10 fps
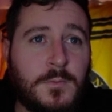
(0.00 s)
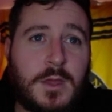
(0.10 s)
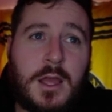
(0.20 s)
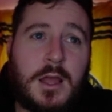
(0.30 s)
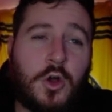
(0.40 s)

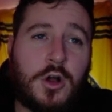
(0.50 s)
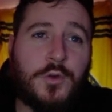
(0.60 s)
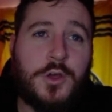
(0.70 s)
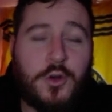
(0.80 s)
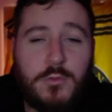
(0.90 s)
Look, I really
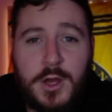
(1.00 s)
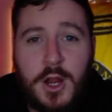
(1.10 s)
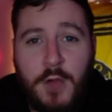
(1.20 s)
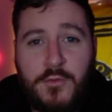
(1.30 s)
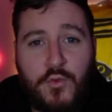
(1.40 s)
thought we were going to
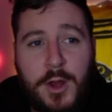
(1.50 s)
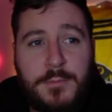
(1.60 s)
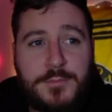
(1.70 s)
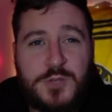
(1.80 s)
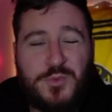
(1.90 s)
overrun them
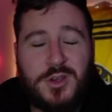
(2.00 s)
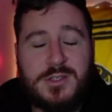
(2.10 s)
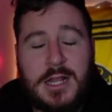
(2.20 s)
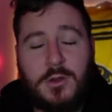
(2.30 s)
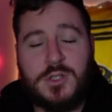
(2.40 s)
just because they
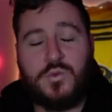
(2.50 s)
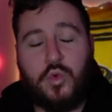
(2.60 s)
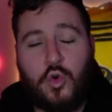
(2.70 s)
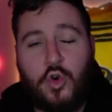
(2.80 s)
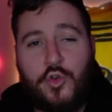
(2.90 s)
lost
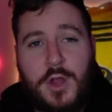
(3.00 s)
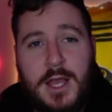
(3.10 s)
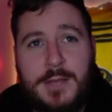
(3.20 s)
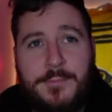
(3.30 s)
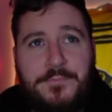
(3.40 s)
Ward
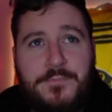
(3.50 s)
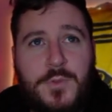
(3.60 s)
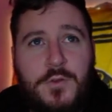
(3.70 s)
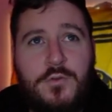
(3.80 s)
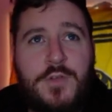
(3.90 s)

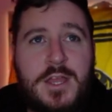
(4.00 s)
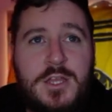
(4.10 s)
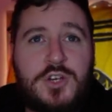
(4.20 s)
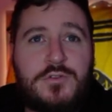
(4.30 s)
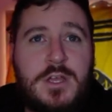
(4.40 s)
through that
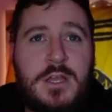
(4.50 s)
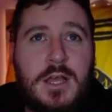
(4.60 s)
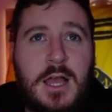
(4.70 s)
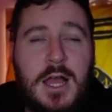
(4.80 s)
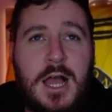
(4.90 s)
injury.
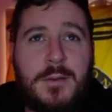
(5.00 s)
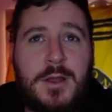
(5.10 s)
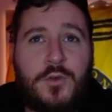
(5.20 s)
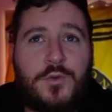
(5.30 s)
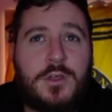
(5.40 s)
And I
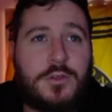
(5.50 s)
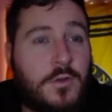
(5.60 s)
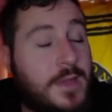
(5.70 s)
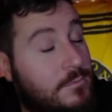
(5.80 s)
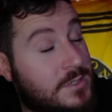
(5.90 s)
really thought
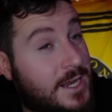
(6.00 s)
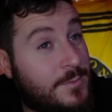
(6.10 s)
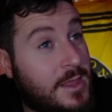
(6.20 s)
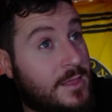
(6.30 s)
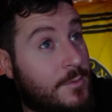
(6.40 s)
that was going to be
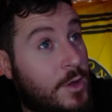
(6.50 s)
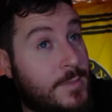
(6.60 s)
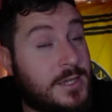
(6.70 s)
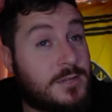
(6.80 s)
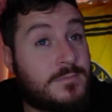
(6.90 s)
the
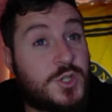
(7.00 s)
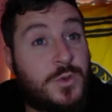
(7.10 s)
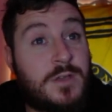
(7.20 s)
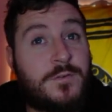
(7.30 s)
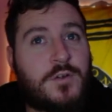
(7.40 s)
momentum
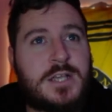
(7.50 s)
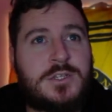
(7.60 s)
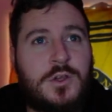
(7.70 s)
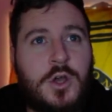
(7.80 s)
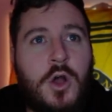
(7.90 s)
swing for us to
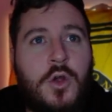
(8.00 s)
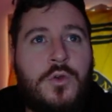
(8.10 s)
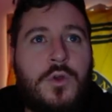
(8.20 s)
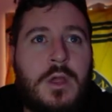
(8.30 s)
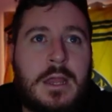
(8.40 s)
go.
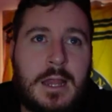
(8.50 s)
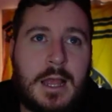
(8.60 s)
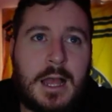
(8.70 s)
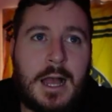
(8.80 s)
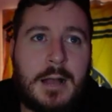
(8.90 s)

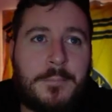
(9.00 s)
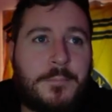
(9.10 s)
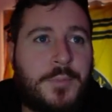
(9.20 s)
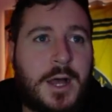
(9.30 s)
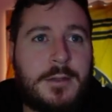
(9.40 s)
But